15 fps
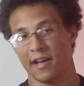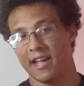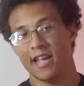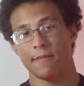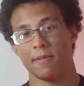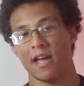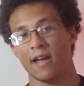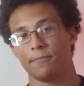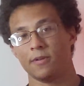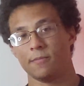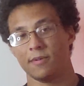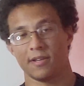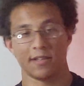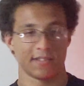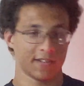I am happy
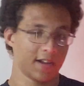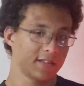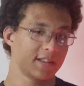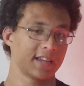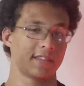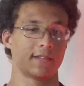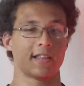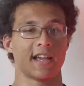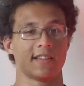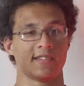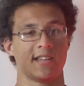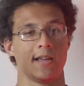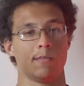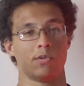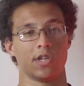because unlike the last
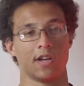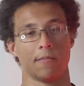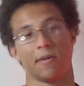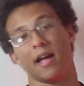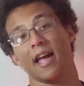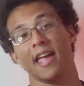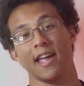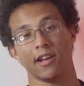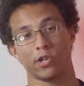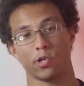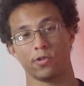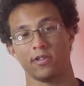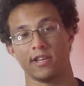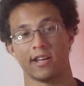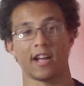game jam, I
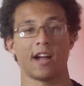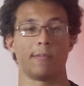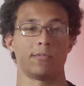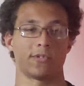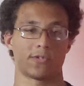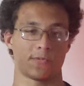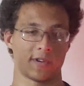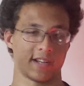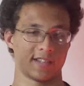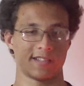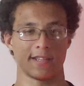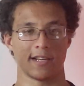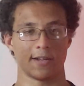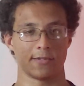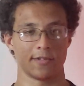actually accomplished what I
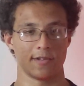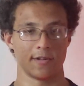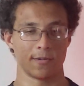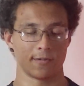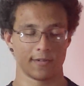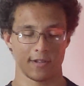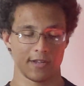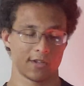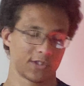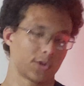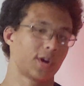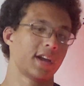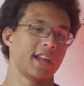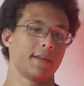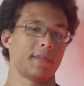set out to do. So
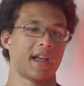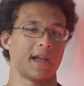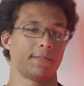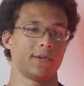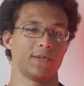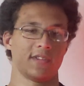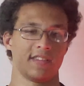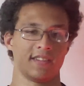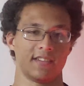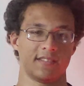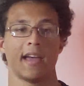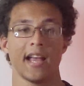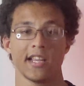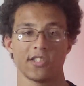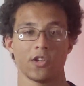I am happy with it.
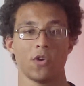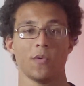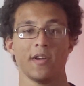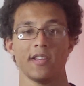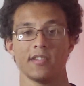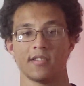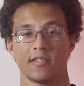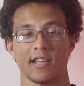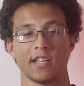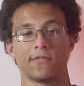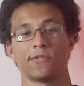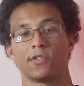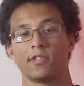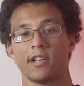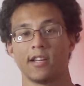As always, thanks
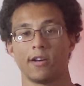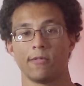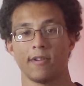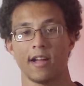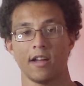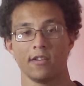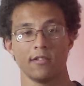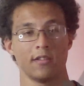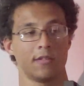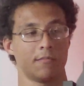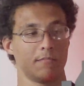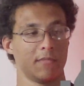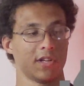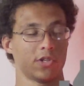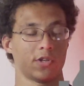for sticking around.
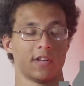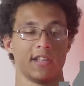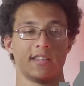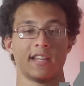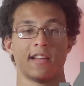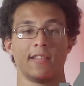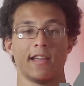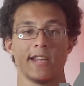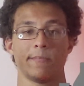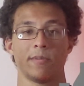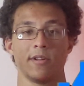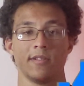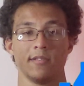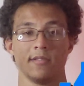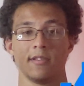Make sure to hit that like
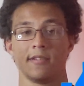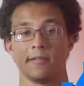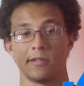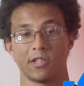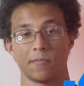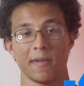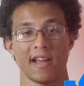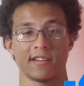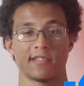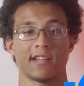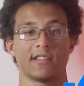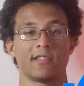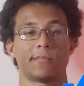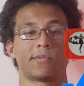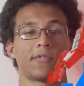button and smash
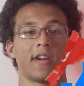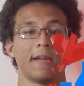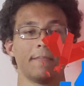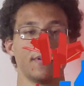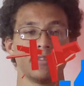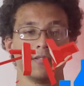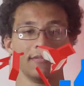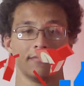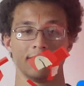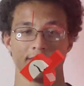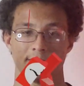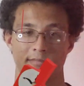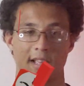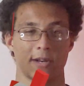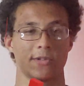that subscribe button,
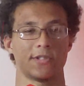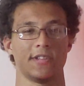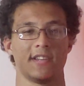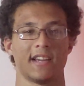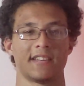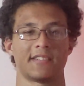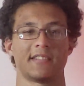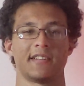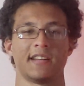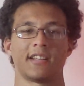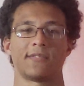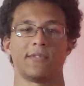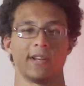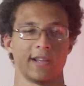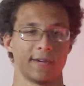and I'll see you guys in the
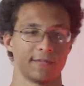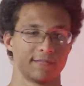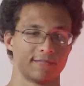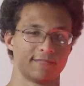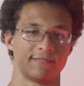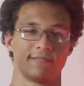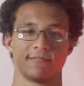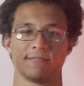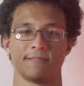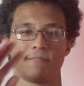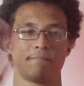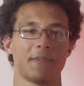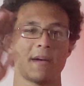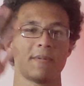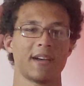next video.
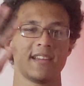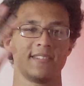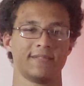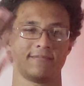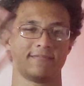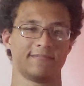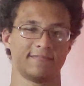Bye bye.